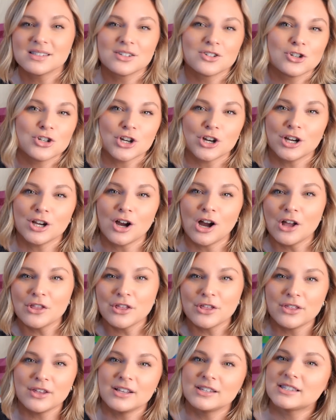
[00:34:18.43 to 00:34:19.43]
sharing all the
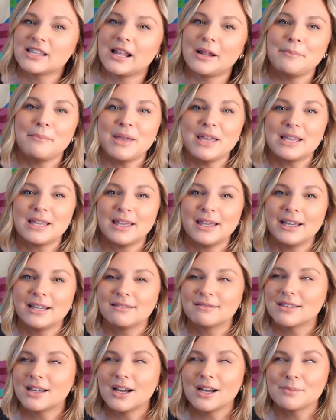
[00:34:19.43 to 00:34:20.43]
things that I'm
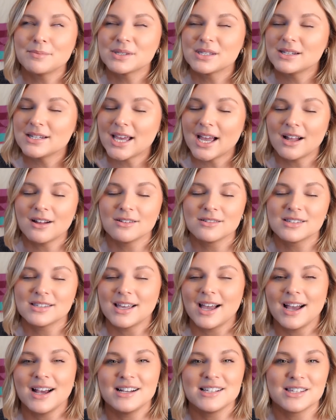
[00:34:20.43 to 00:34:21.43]
making, the ups and downs, the
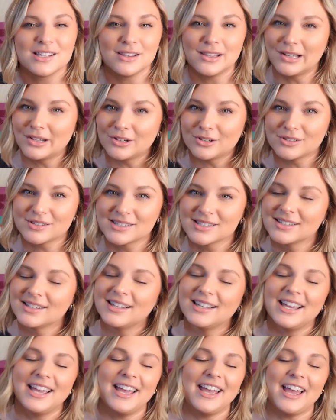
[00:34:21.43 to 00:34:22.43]
highs and lows,
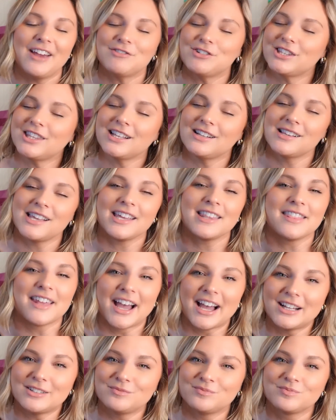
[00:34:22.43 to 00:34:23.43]
everything like
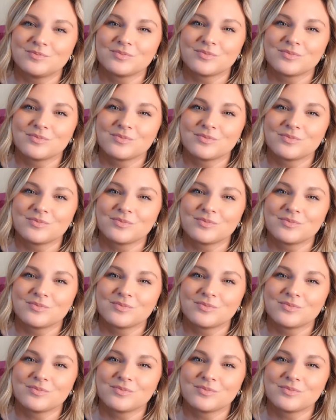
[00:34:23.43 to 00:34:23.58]
that.